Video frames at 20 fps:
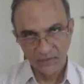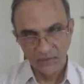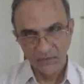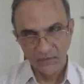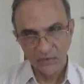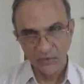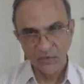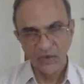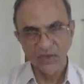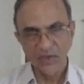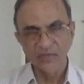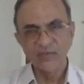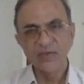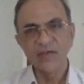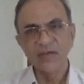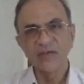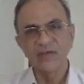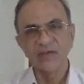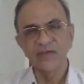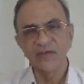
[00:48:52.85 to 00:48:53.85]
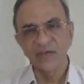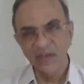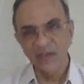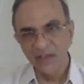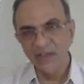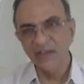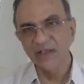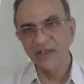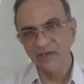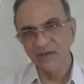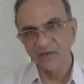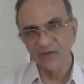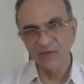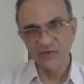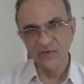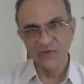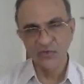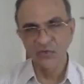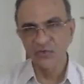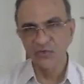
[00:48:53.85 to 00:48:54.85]
So if it is a single
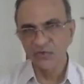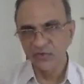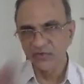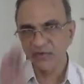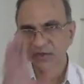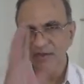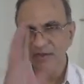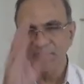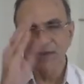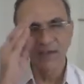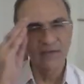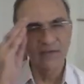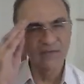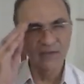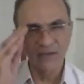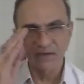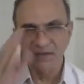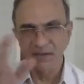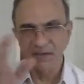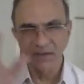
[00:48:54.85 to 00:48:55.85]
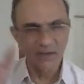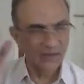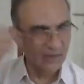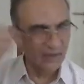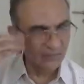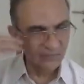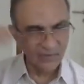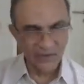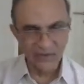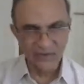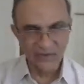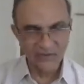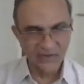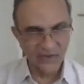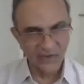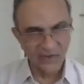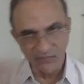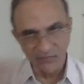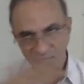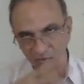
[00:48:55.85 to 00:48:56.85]
exostosis, it does nothing. It comes like
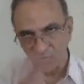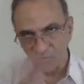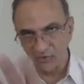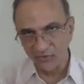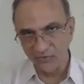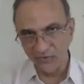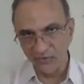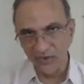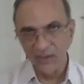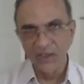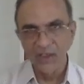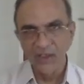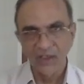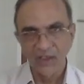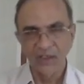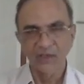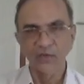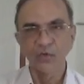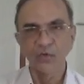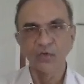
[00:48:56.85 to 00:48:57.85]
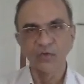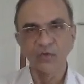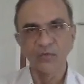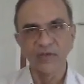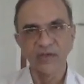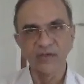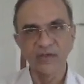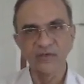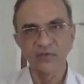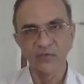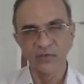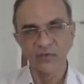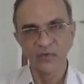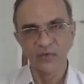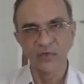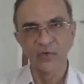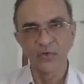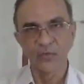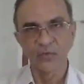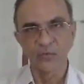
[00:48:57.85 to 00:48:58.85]
giraffe's horns and goes away its
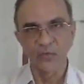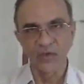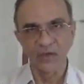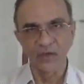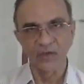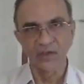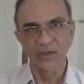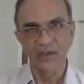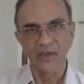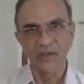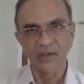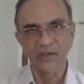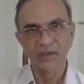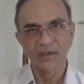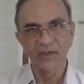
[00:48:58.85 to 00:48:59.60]
own way, right?